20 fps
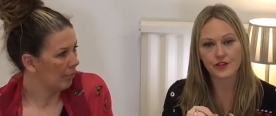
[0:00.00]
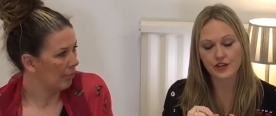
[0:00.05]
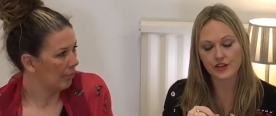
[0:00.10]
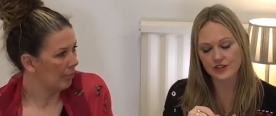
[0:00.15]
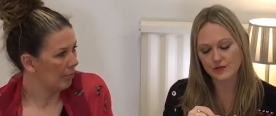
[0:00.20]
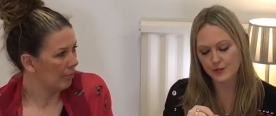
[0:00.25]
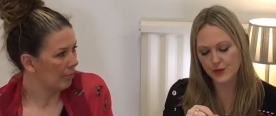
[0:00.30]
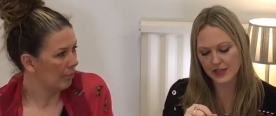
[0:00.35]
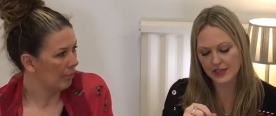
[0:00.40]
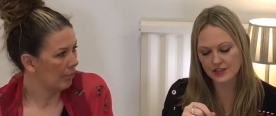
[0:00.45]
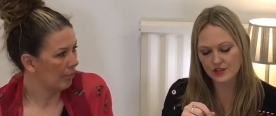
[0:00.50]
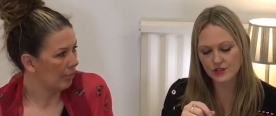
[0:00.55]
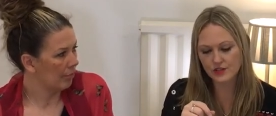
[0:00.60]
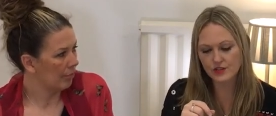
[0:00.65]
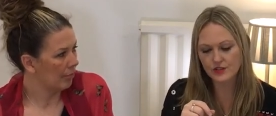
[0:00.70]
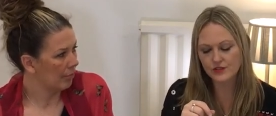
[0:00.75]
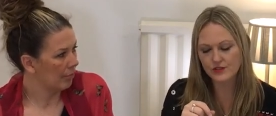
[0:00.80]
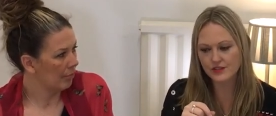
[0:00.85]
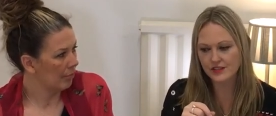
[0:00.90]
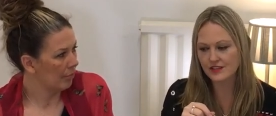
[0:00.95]
Speaker 1: first. But I do
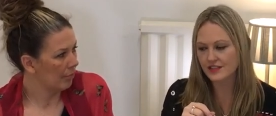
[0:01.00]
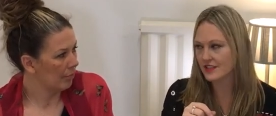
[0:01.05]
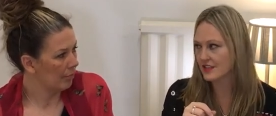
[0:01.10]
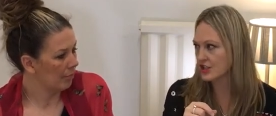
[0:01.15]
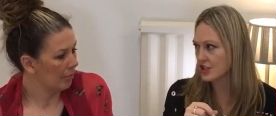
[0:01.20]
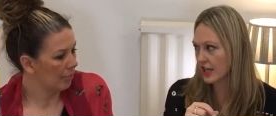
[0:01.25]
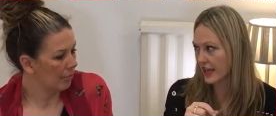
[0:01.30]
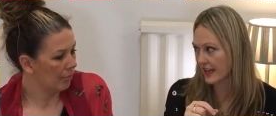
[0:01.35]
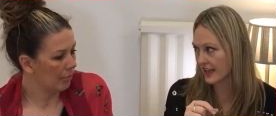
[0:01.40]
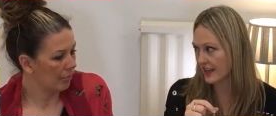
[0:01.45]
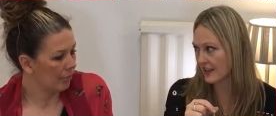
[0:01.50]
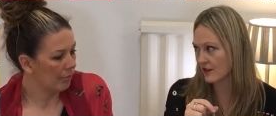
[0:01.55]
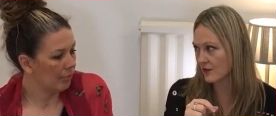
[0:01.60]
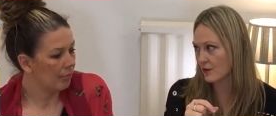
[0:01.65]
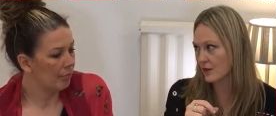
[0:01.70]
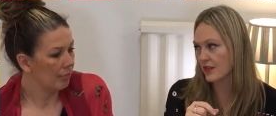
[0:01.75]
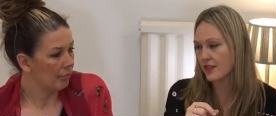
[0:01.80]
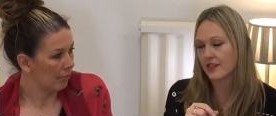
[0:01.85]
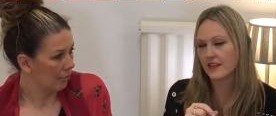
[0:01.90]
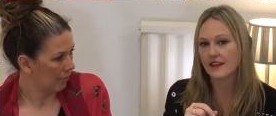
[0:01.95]
use it to check
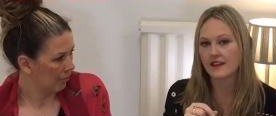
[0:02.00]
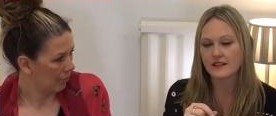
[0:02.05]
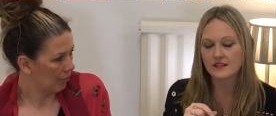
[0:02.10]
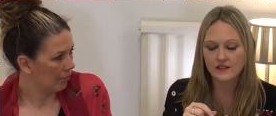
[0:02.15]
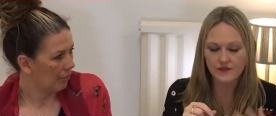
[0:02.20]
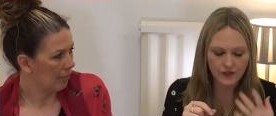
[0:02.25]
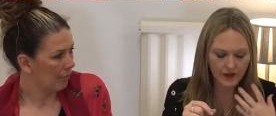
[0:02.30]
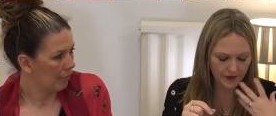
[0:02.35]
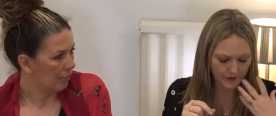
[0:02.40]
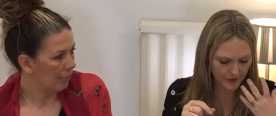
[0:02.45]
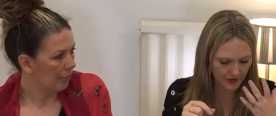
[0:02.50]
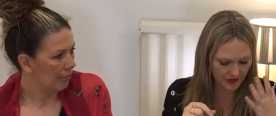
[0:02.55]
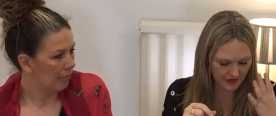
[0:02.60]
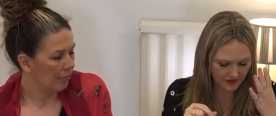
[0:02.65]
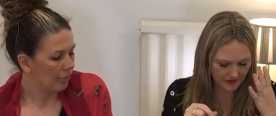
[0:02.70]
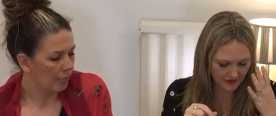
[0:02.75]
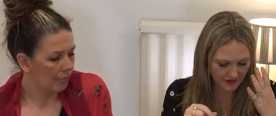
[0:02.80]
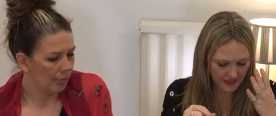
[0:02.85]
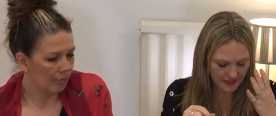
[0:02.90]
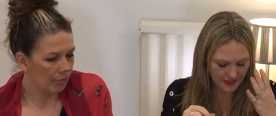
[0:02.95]
in with things. If I'm
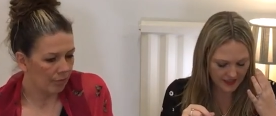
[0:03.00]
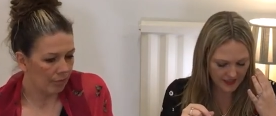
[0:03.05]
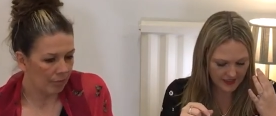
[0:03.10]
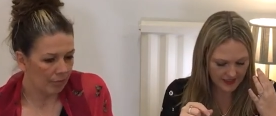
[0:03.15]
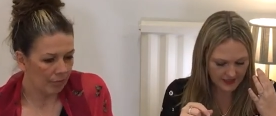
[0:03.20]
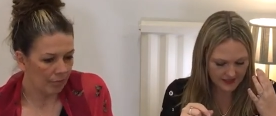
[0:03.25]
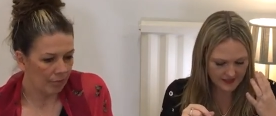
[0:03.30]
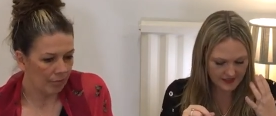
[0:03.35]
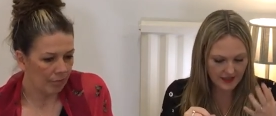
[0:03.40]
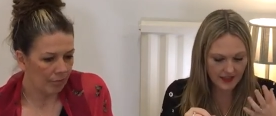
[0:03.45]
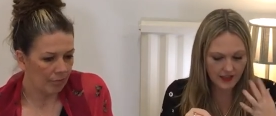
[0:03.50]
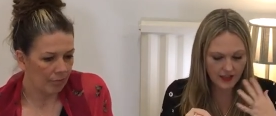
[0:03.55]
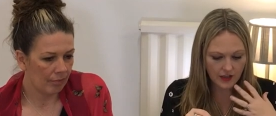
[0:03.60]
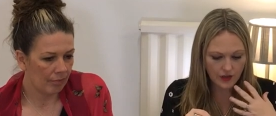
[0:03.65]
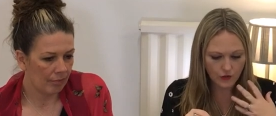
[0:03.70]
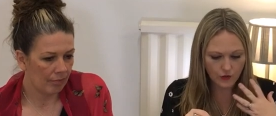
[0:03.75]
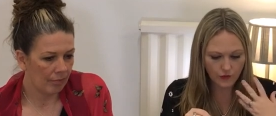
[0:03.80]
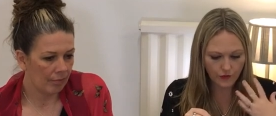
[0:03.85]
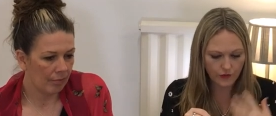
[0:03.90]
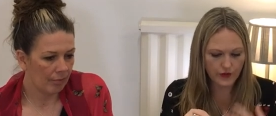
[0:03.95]
kind of
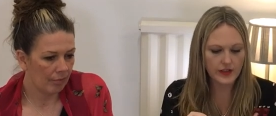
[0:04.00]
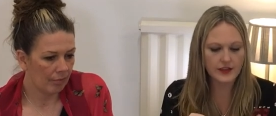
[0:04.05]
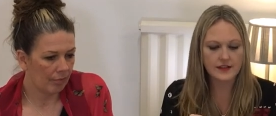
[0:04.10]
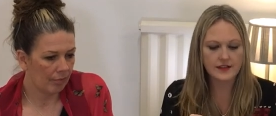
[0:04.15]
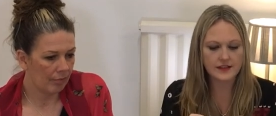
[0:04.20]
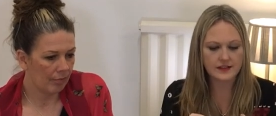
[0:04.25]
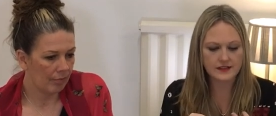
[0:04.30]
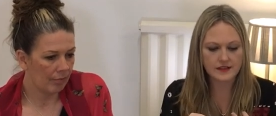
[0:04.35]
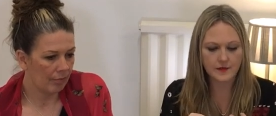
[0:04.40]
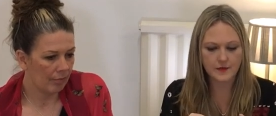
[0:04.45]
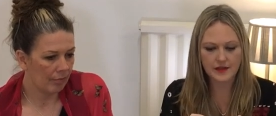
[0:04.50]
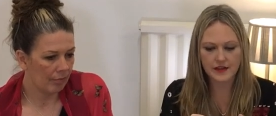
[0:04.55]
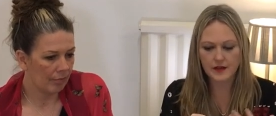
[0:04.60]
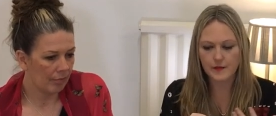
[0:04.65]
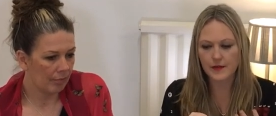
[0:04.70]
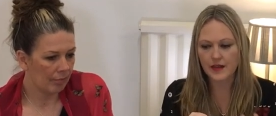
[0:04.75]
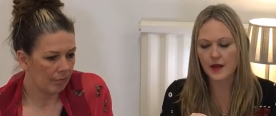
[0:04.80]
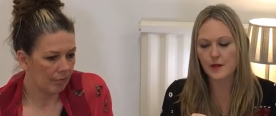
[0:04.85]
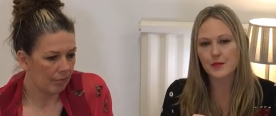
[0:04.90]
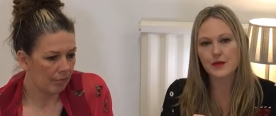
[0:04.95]
seeing or feeling something
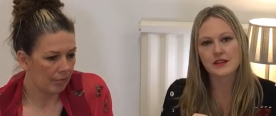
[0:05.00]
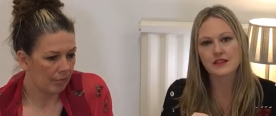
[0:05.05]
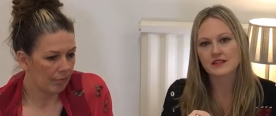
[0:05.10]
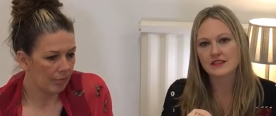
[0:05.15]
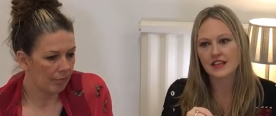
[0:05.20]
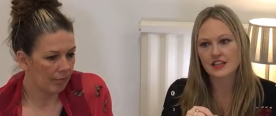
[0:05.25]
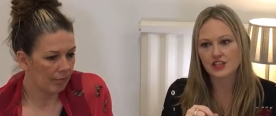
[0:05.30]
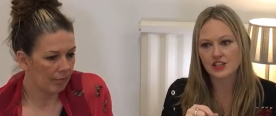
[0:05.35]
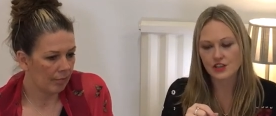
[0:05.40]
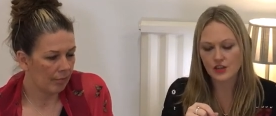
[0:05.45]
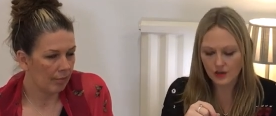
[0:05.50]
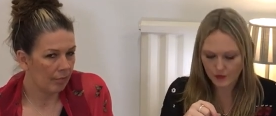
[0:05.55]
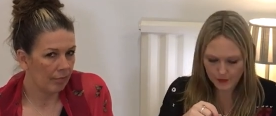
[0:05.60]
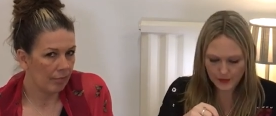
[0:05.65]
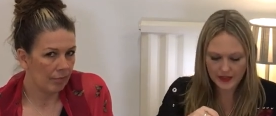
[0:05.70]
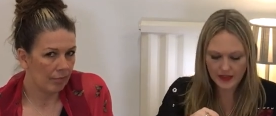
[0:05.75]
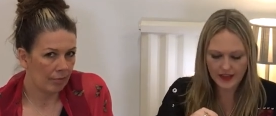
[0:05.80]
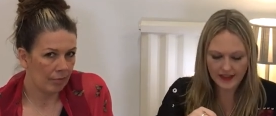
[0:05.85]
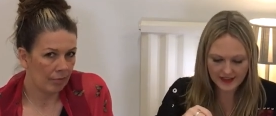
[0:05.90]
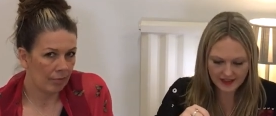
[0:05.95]
coming up in a session, I'll
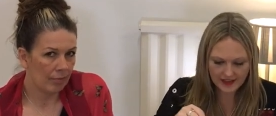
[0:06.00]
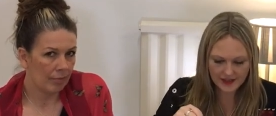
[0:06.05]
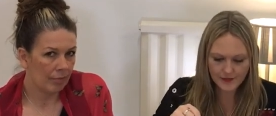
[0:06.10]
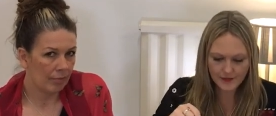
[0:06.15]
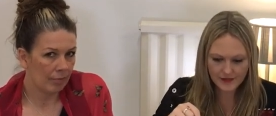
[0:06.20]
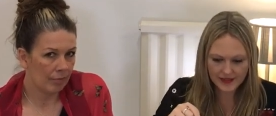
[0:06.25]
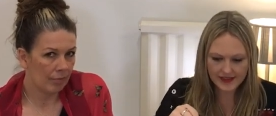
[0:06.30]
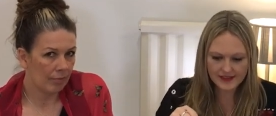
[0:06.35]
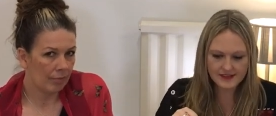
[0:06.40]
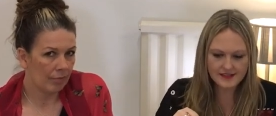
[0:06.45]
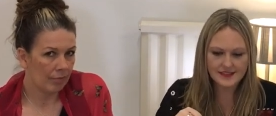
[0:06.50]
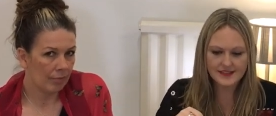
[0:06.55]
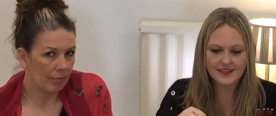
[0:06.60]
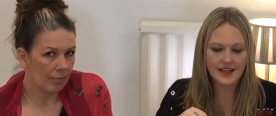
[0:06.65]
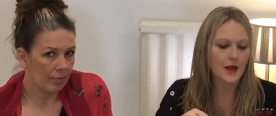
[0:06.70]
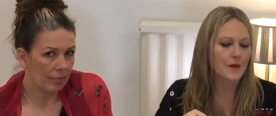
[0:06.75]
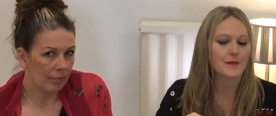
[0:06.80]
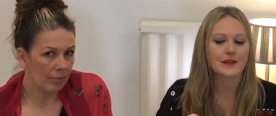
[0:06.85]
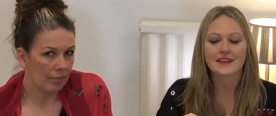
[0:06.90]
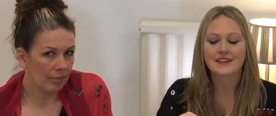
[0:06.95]
be like, is this
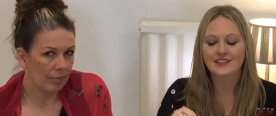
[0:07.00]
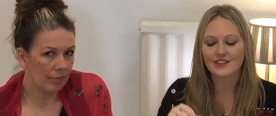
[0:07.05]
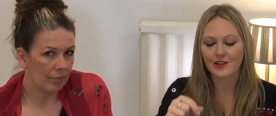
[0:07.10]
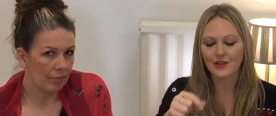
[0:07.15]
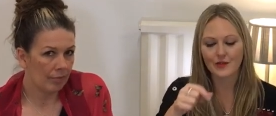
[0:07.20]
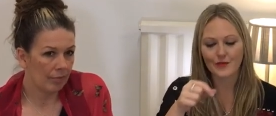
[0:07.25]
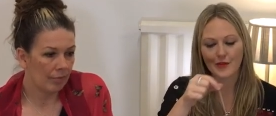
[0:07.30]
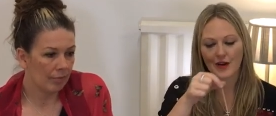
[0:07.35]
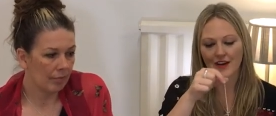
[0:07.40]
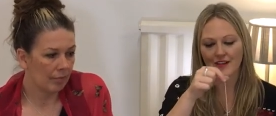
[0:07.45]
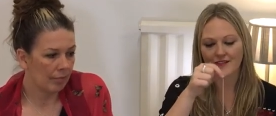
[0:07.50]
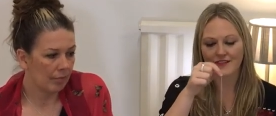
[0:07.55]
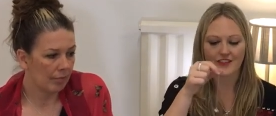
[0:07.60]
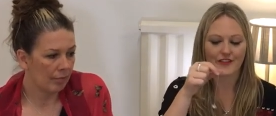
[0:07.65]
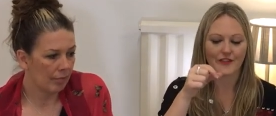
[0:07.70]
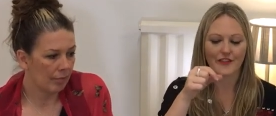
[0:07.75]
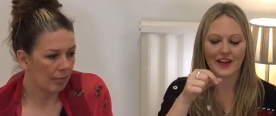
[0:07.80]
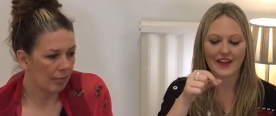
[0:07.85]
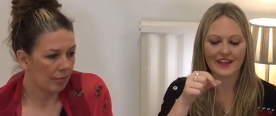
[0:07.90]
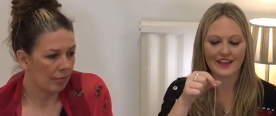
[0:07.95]
happening? So um,
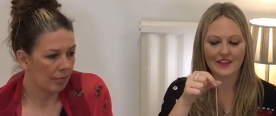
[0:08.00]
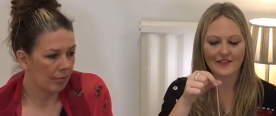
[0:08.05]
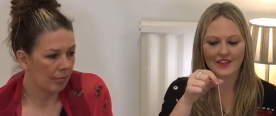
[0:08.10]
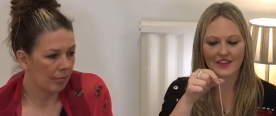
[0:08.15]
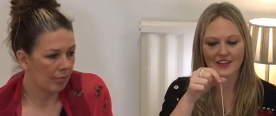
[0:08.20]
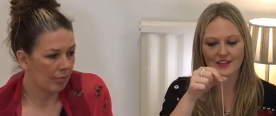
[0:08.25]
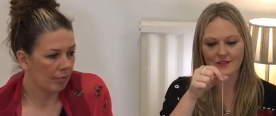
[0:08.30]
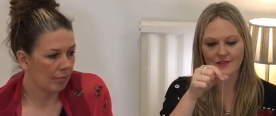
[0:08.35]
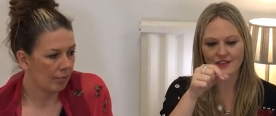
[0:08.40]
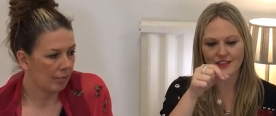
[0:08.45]
if I give a little